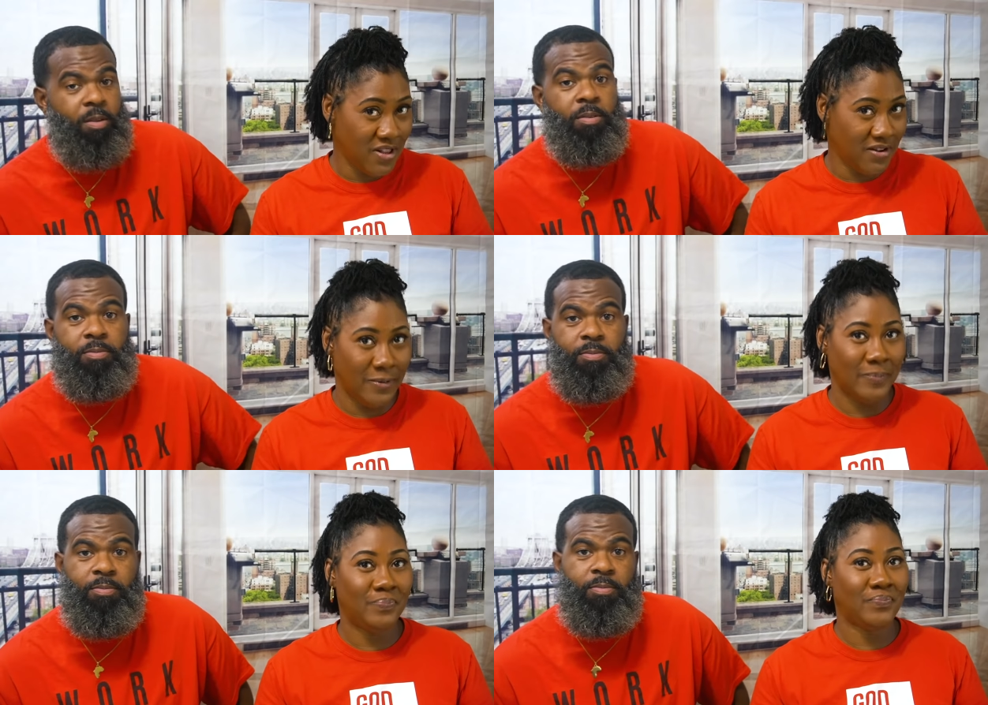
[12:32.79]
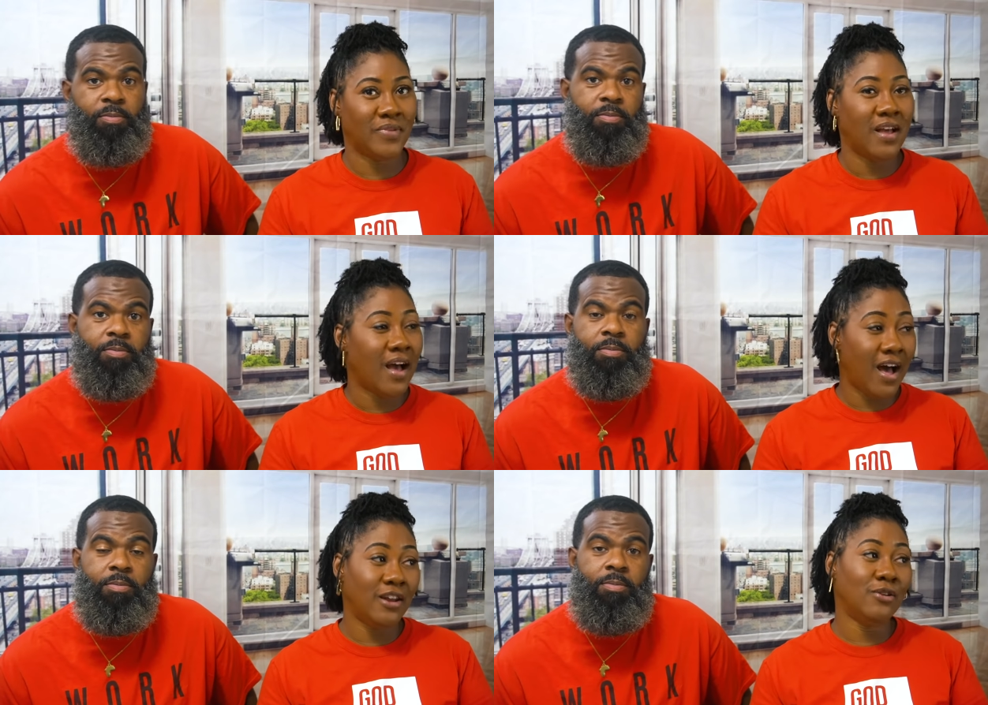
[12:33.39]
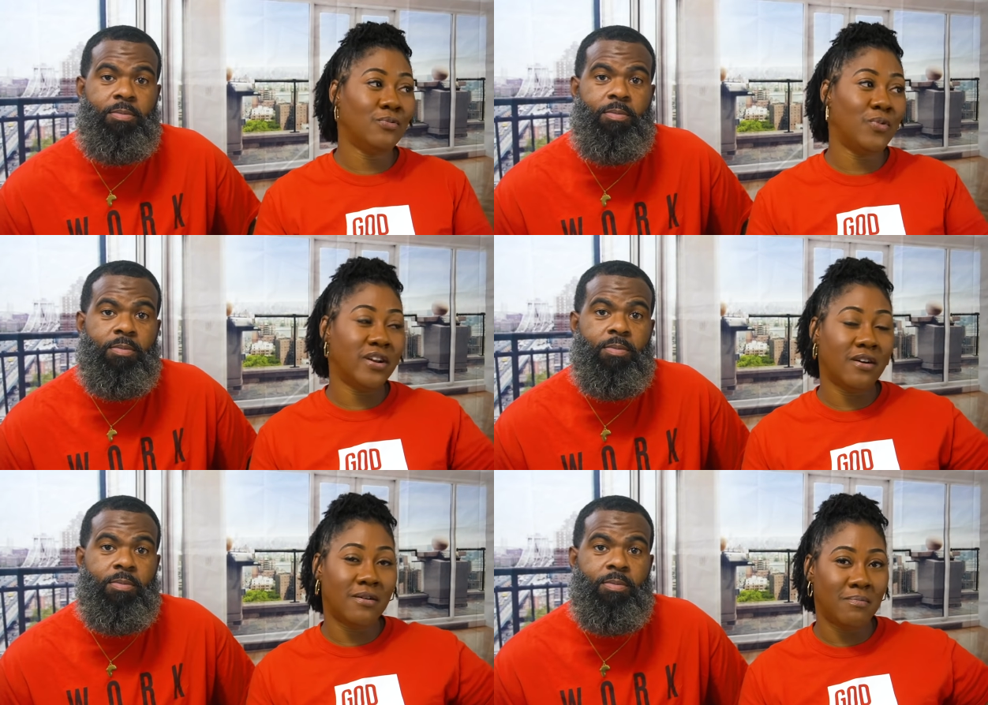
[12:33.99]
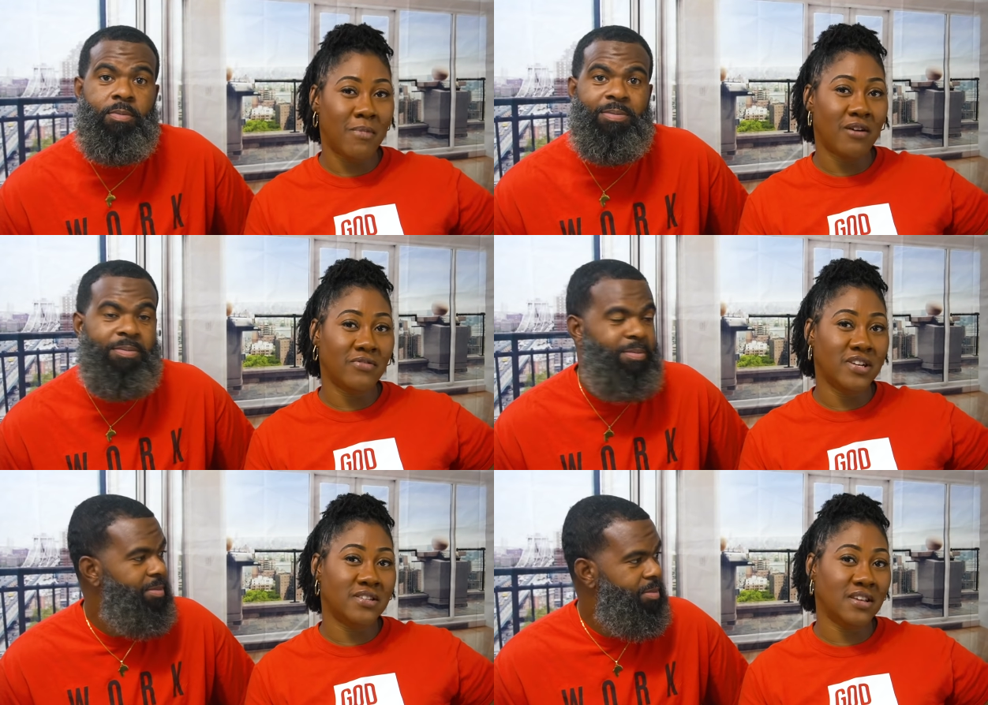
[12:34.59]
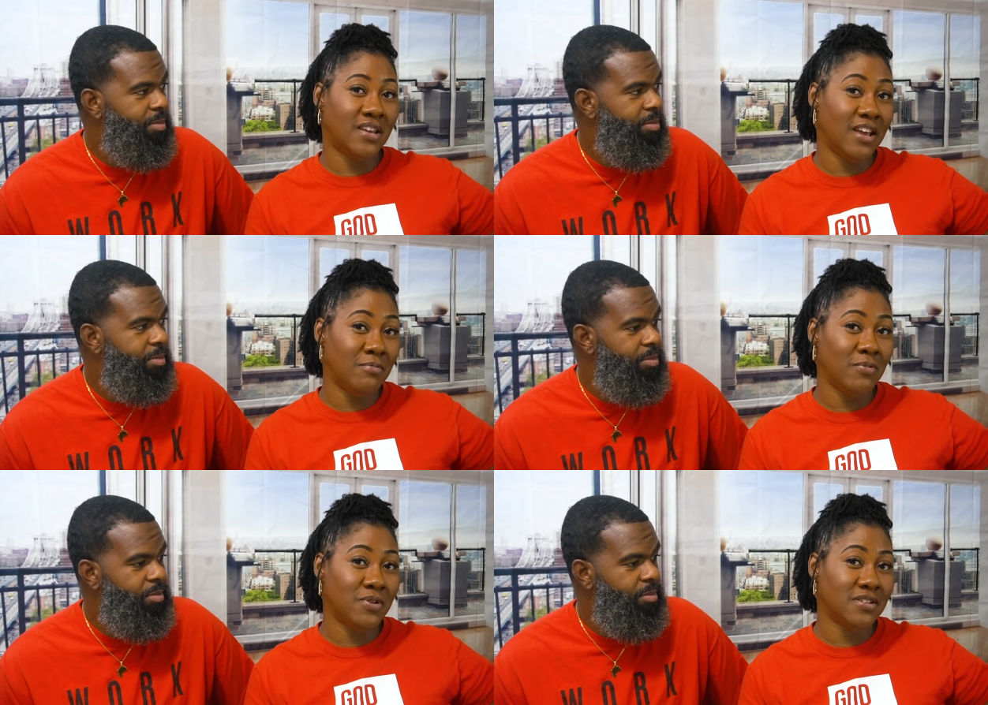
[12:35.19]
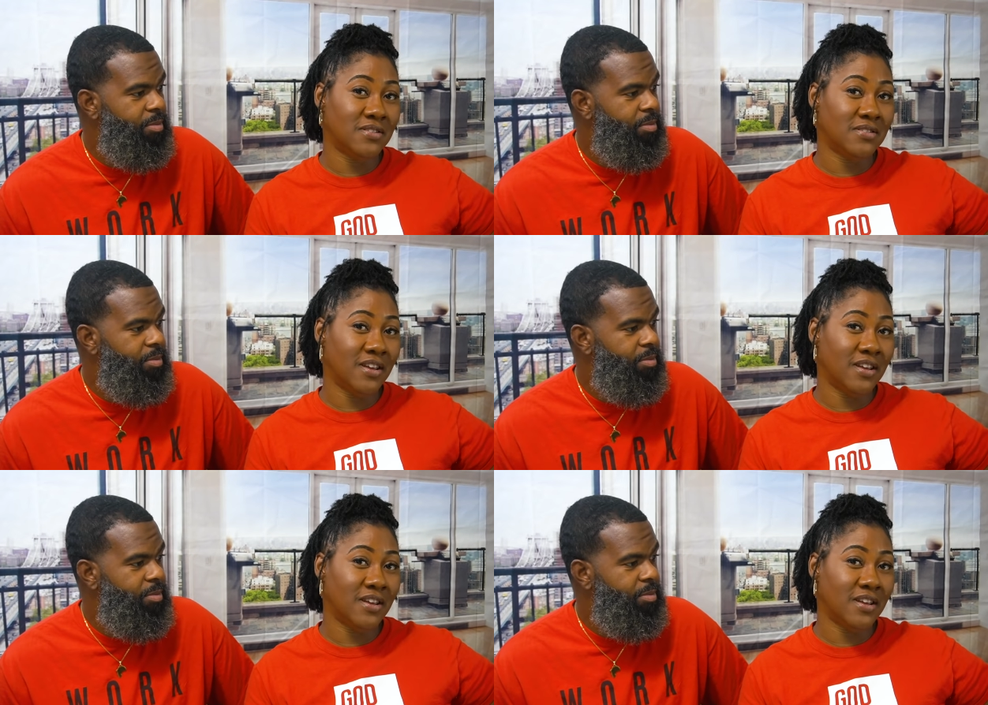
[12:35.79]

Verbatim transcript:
Speaker 1: of them. I looked when um, Maurice and Kimmy was